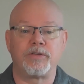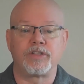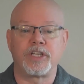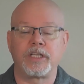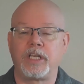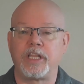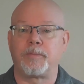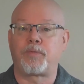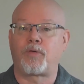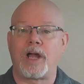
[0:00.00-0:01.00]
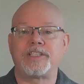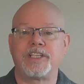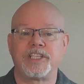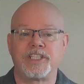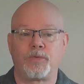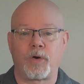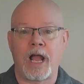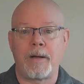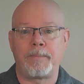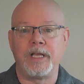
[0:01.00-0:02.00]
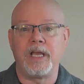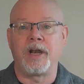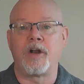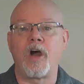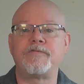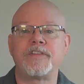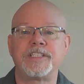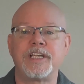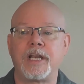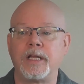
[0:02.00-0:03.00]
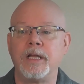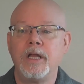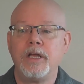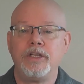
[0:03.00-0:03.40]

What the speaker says: So suddenly the processes that were happening in an office setting,